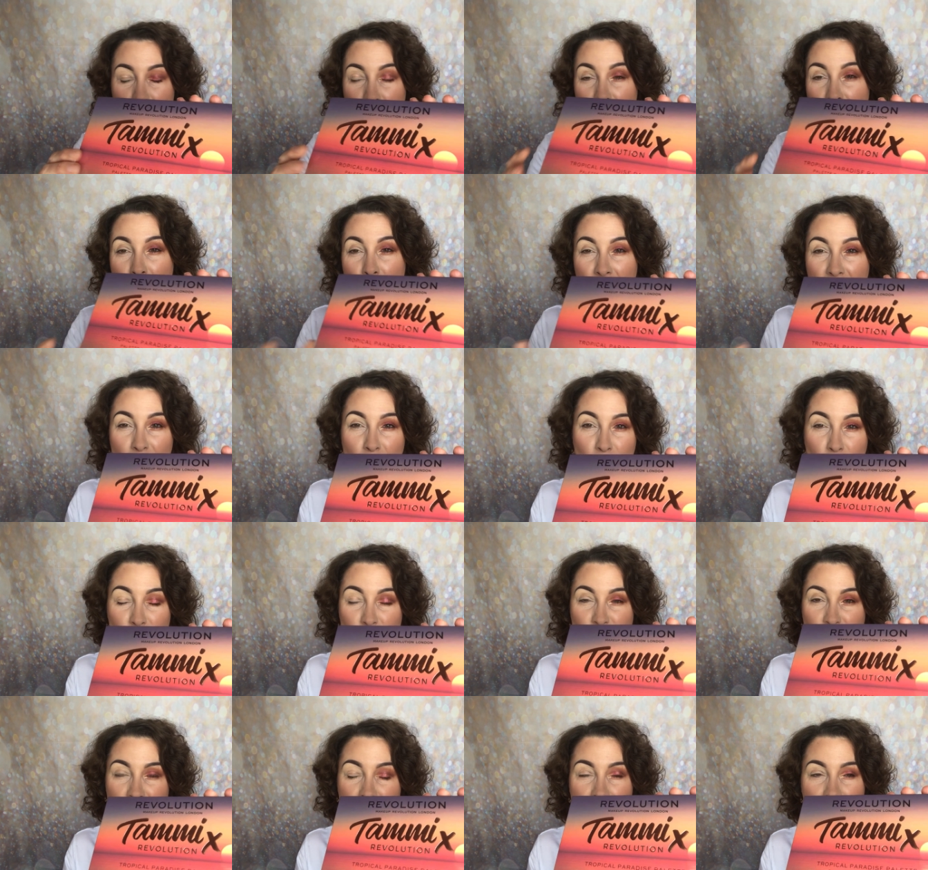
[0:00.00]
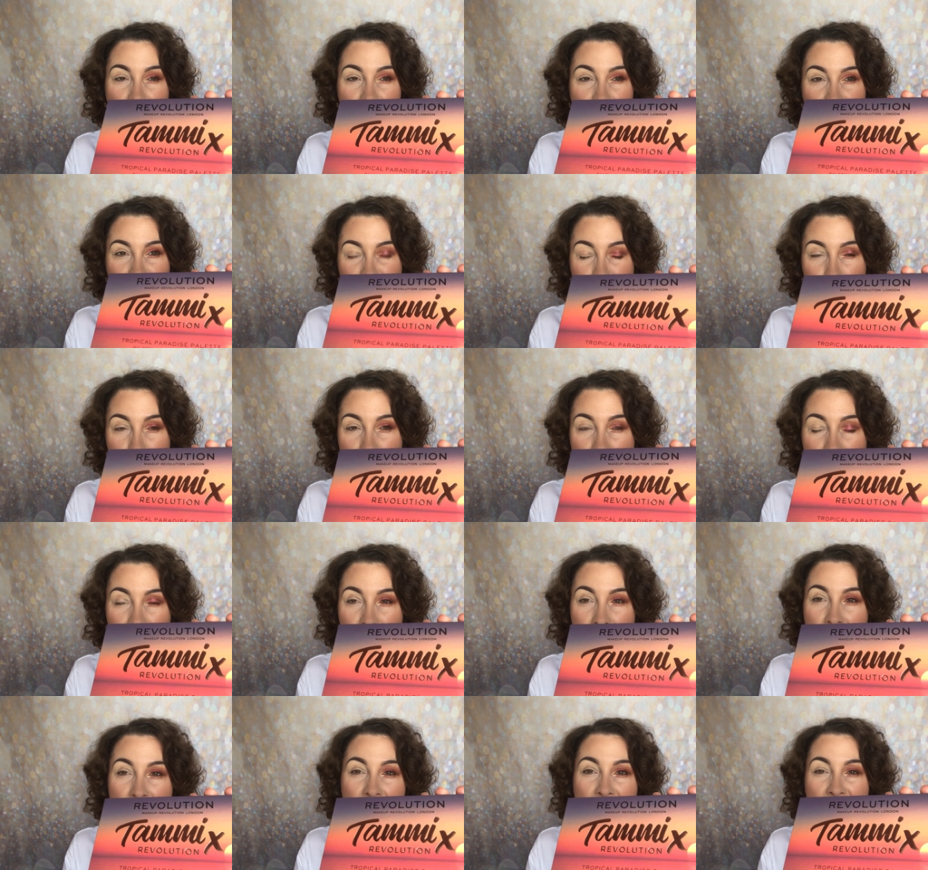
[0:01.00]
although it launched last
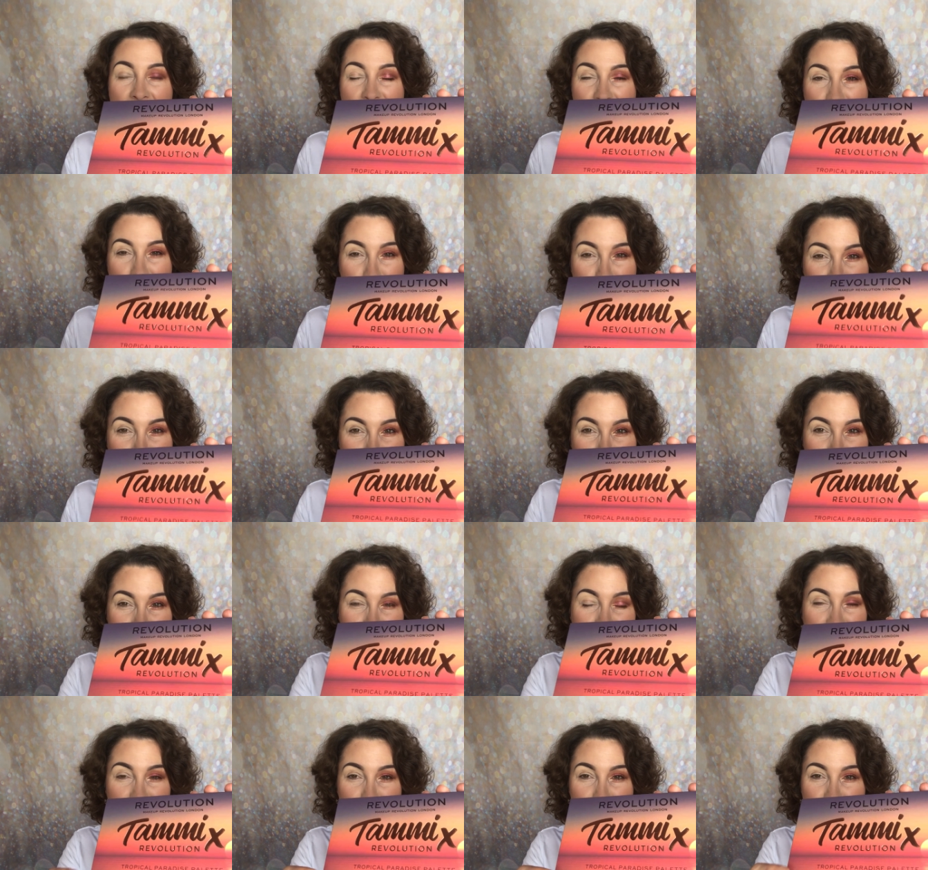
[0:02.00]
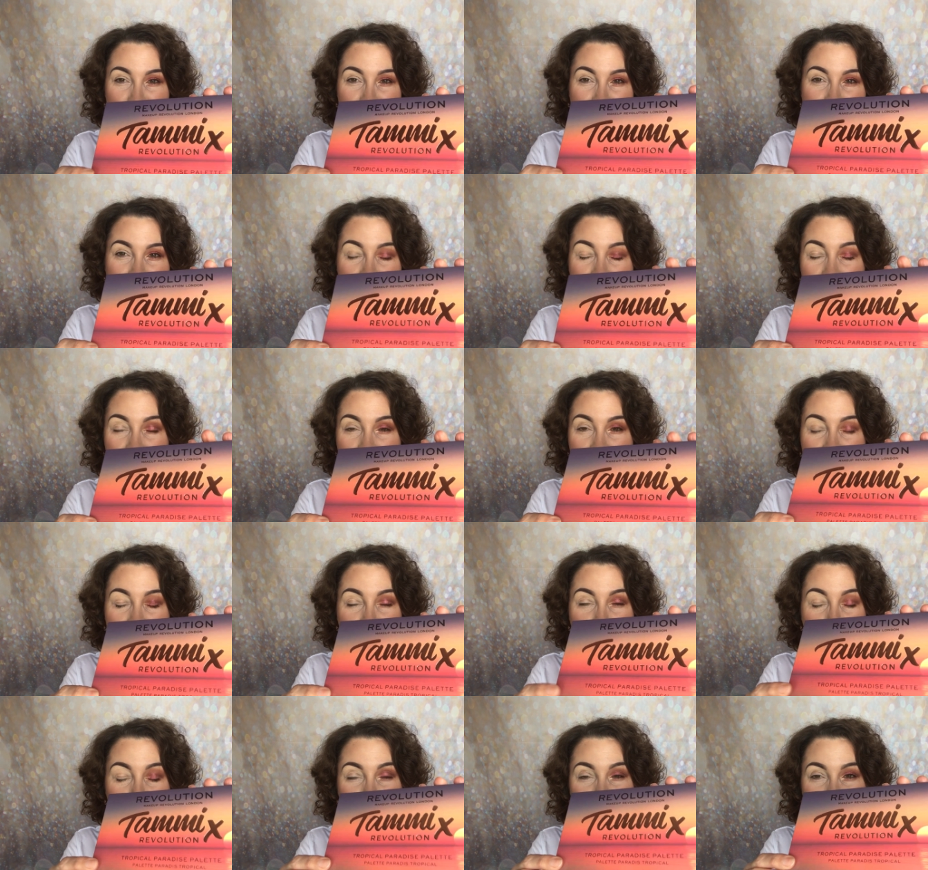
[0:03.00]
week, it only was delivered today.
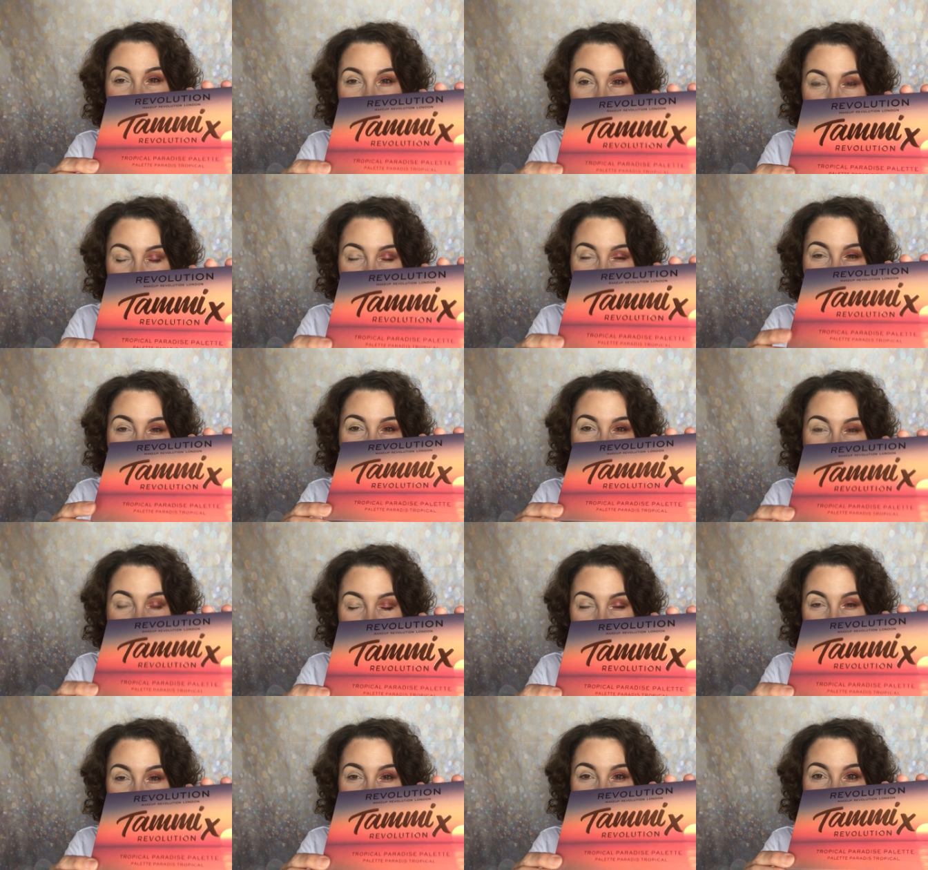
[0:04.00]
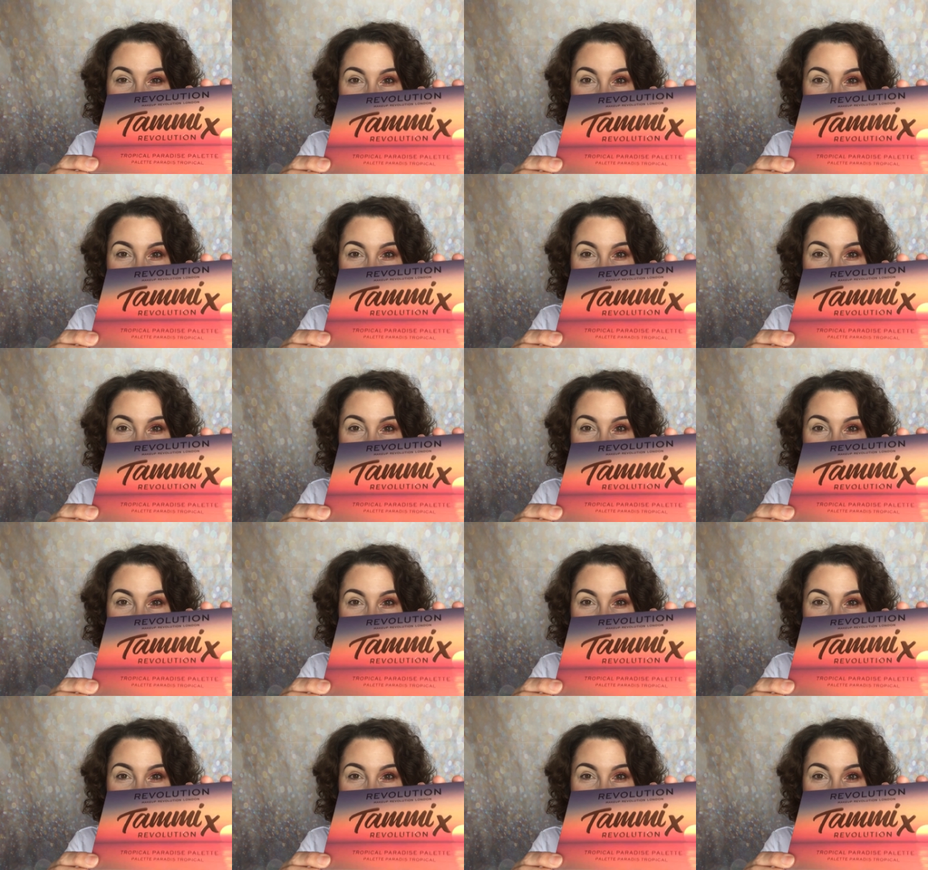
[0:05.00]
And I was counting down the